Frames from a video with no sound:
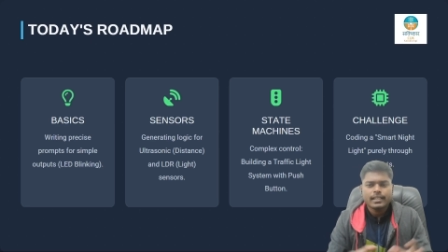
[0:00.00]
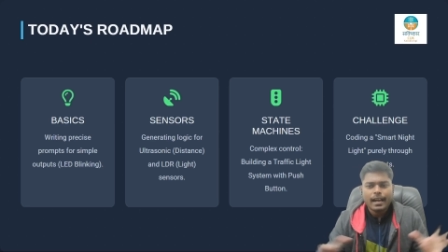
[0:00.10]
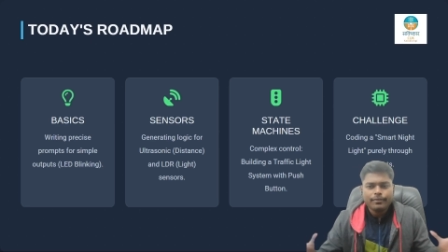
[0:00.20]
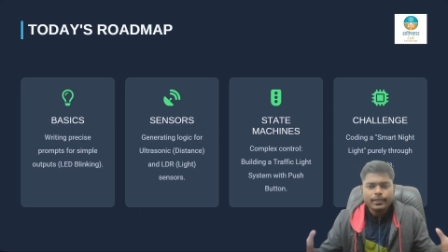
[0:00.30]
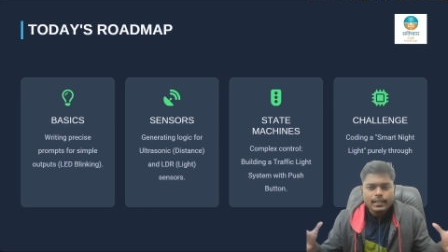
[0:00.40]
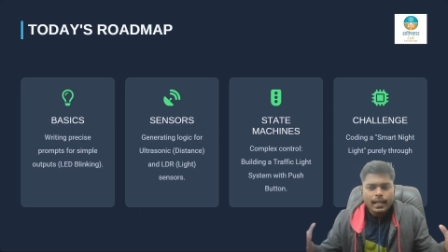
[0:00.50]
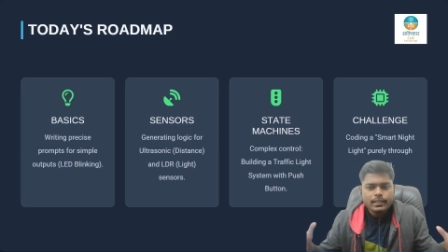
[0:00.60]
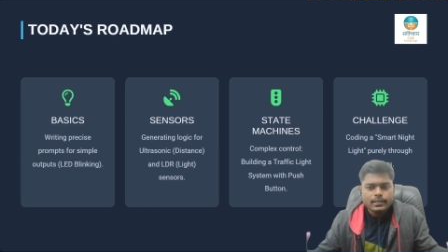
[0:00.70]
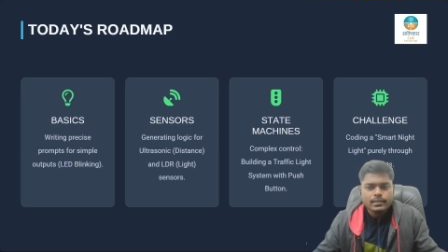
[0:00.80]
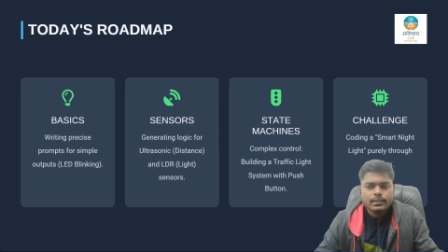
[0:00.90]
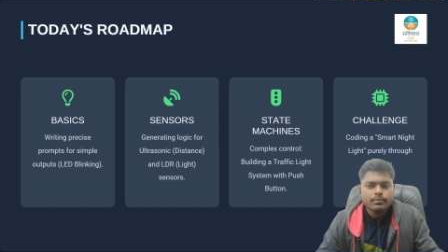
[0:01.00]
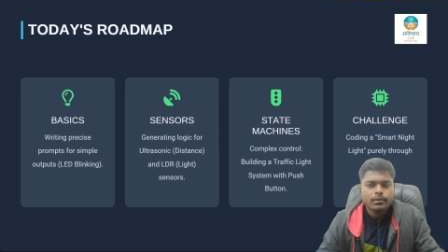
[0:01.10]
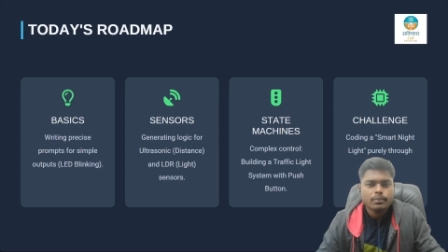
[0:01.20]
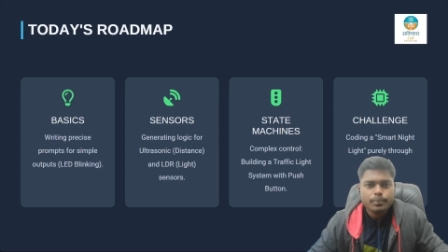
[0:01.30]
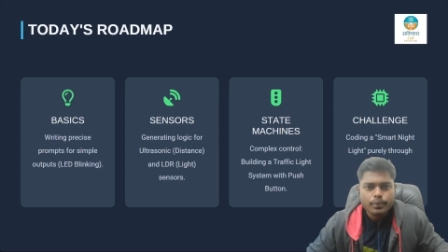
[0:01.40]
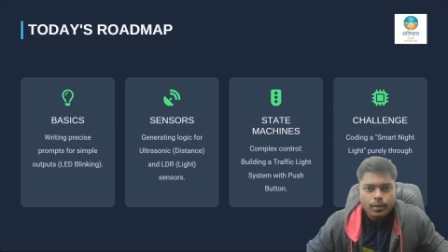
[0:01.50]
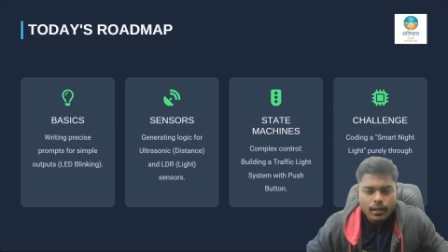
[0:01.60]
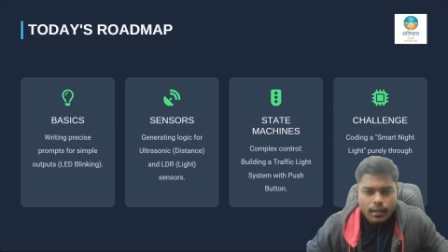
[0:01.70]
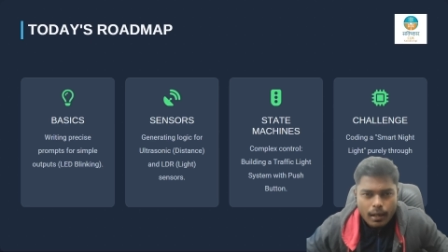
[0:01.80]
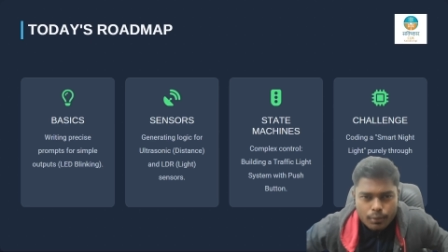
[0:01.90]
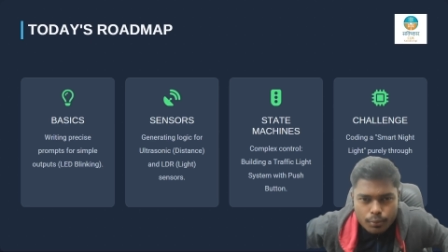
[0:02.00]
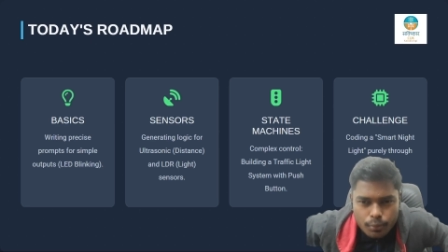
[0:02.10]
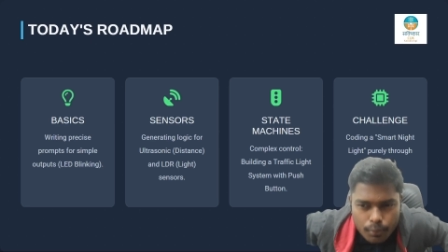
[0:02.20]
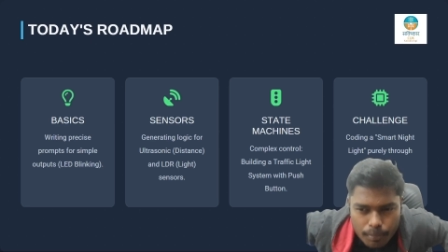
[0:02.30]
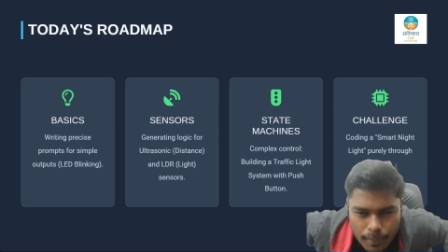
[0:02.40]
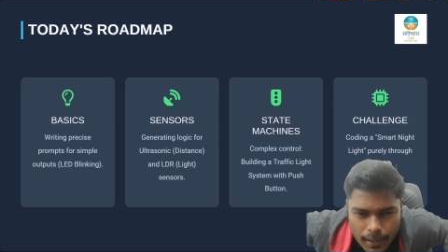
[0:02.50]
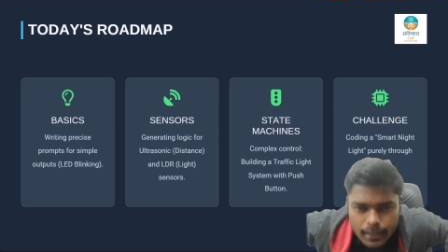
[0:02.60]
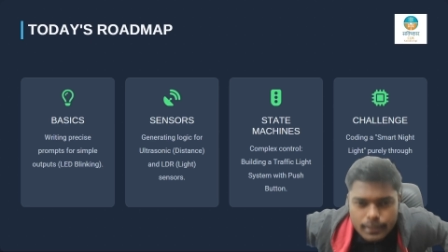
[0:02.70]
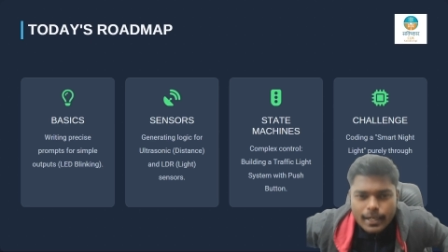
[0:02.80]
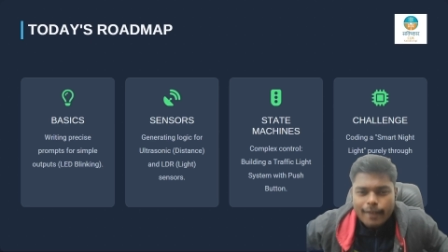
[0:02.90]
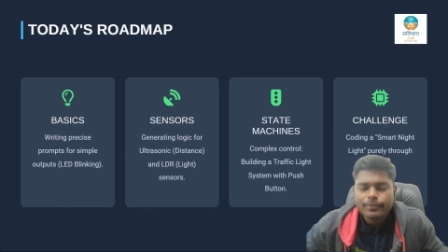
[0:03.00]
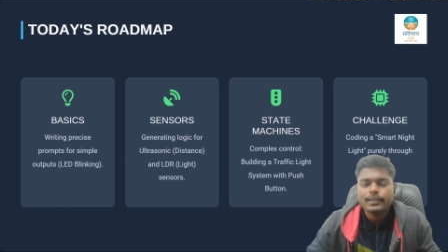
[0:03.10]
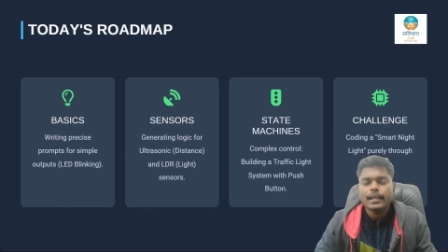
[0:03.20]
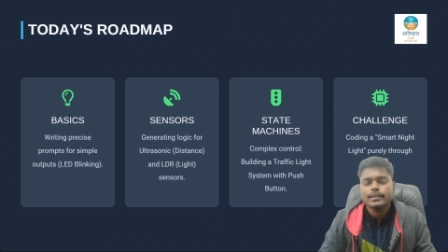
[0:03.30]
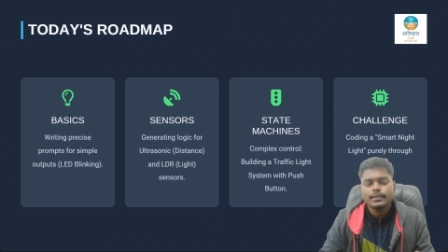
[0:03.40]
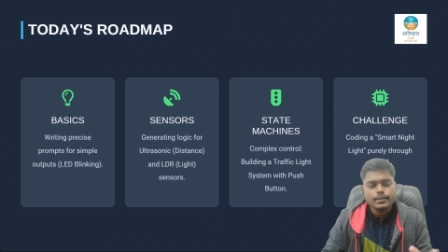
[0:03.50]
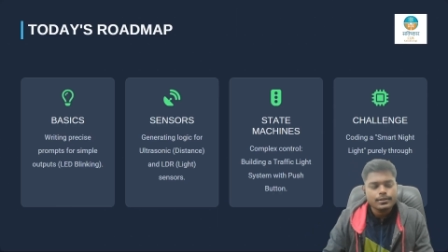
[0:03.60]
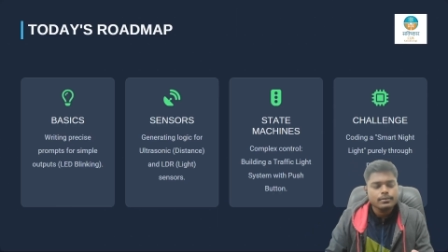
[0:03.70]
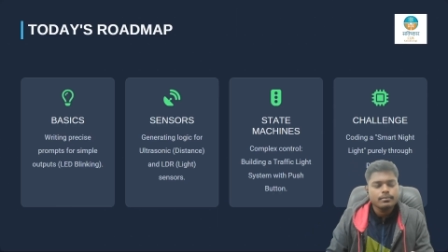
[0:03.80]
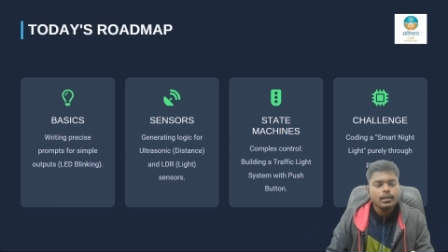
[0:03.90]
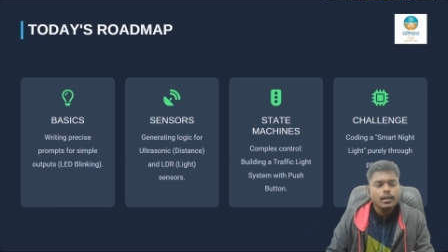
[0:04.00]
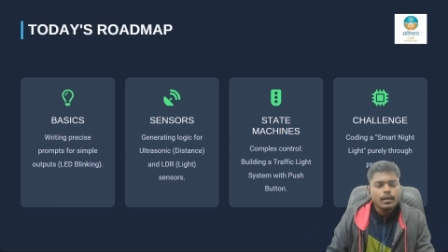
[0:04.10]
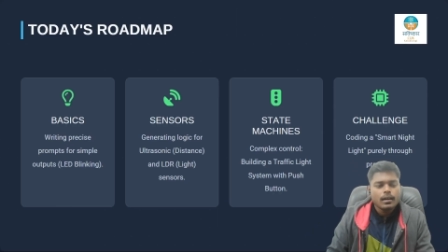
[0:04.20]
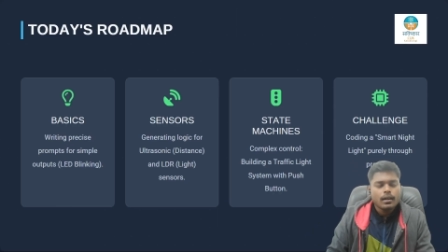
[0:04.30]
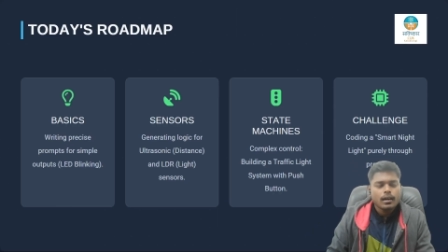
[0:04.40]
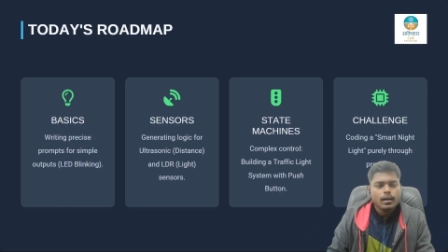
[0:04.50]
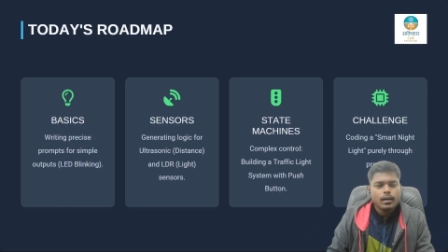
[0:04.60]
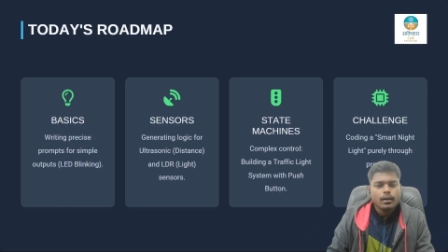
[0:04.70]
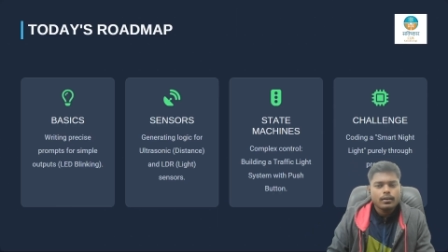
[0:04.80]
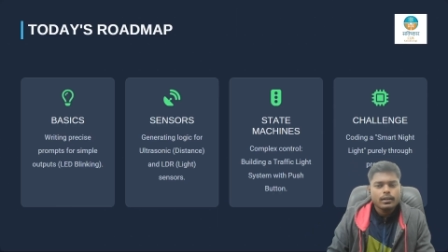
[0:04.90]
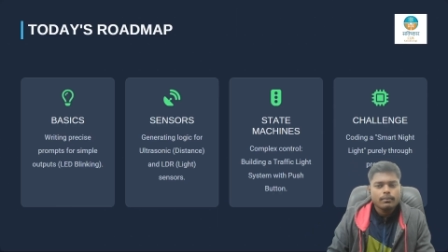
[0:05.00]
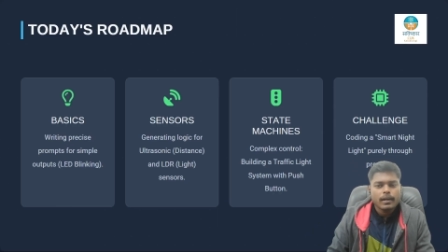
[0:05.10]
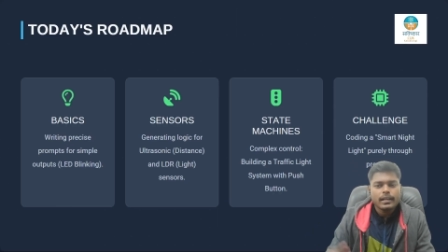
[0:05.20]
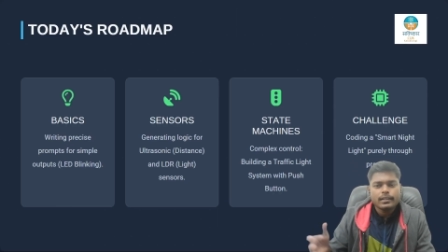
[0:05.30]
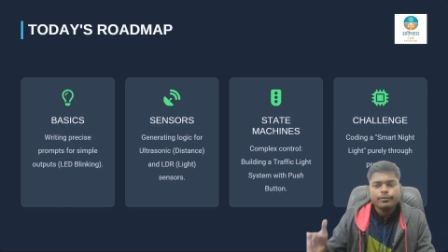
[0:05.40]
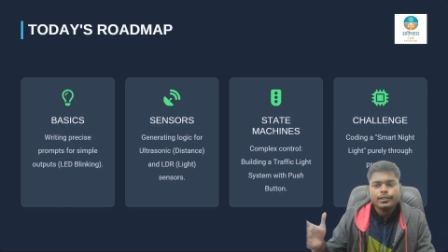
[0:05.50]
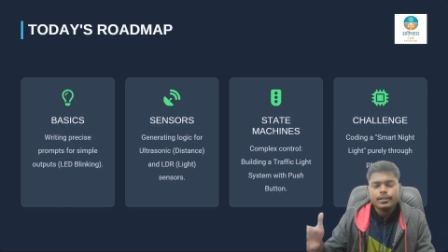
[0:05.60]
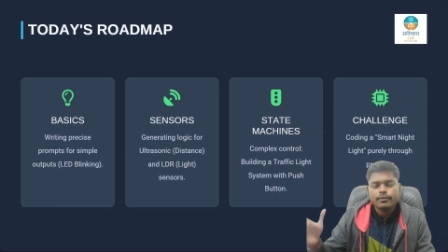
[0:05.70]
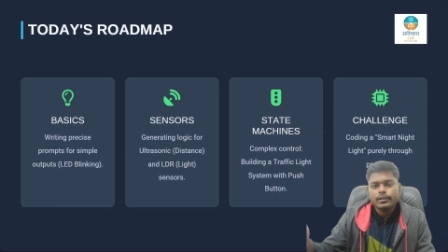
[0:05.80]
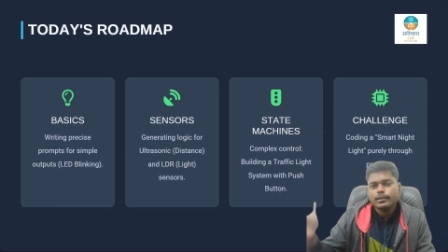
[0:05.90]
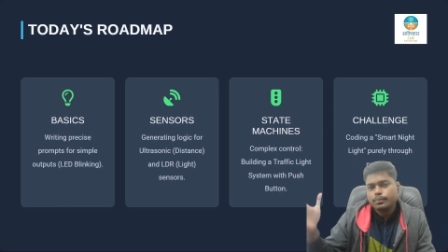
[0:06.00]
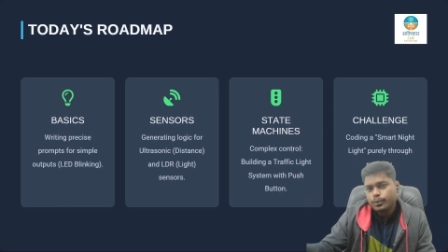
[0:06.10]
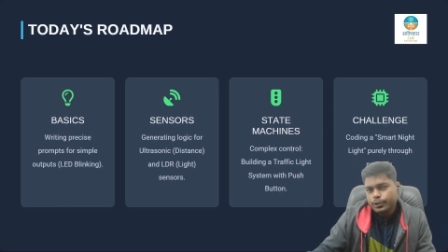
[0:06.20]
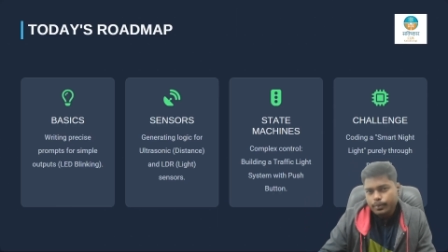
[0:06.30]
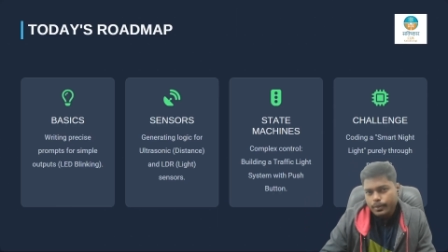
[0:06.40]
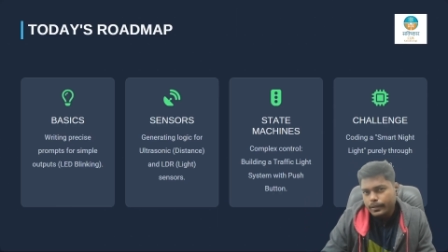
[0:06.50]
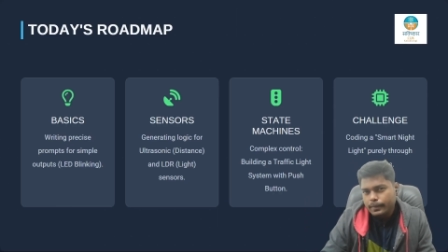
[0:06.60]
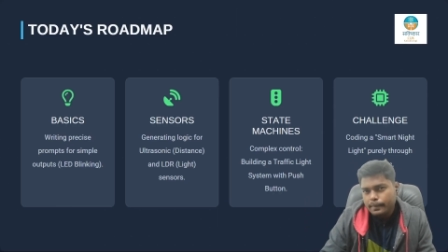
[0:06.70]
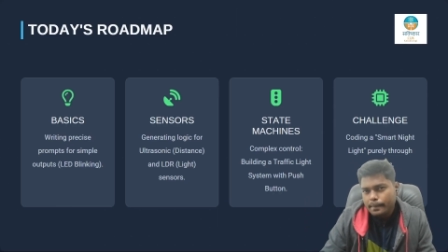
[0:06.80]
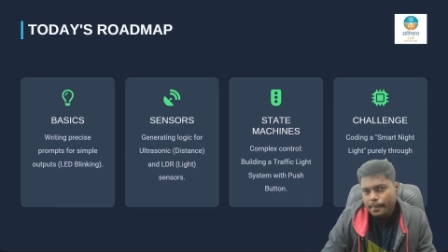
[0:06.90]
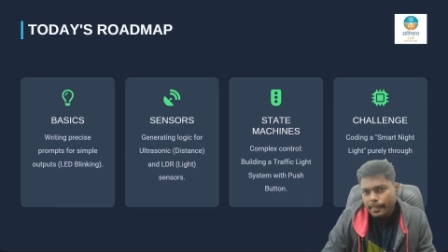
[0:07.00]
traffic light system or how to build a traffic light system by interfacing with push button.